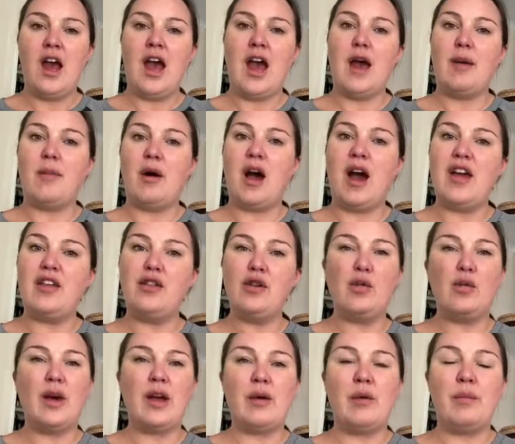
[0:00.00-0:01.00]
I
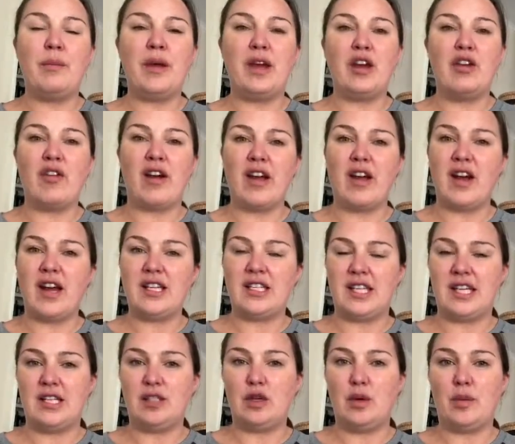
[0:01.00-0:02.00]
thought it would be a great
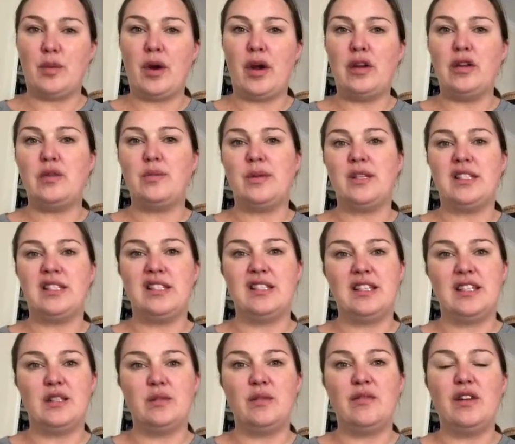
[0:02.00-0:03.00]
idea to approach
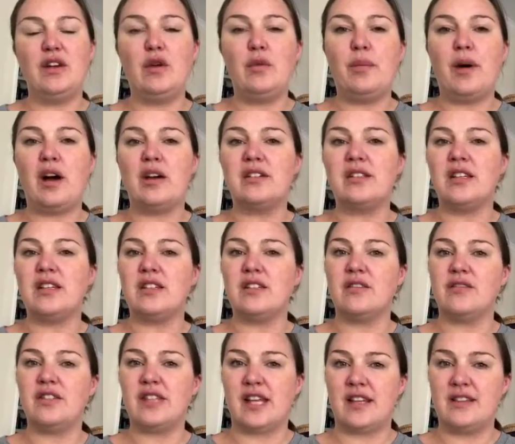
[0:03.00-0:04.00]
businesses with little baskets
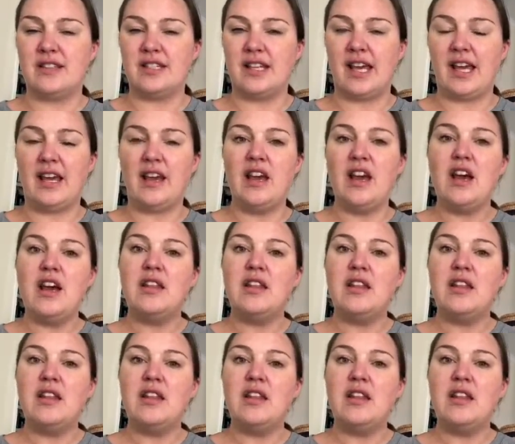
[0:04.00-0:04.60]
of Scentsy